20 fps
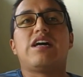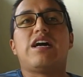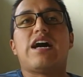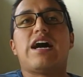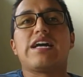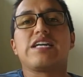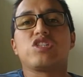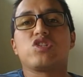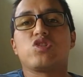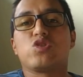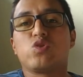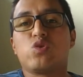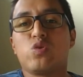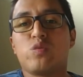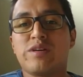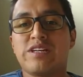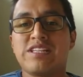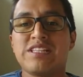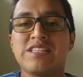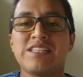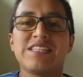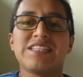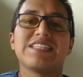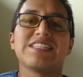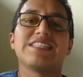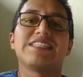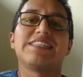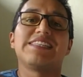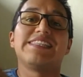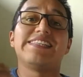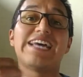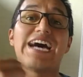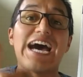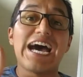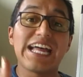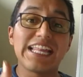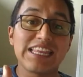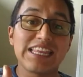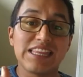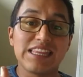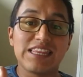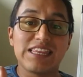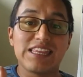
instrument that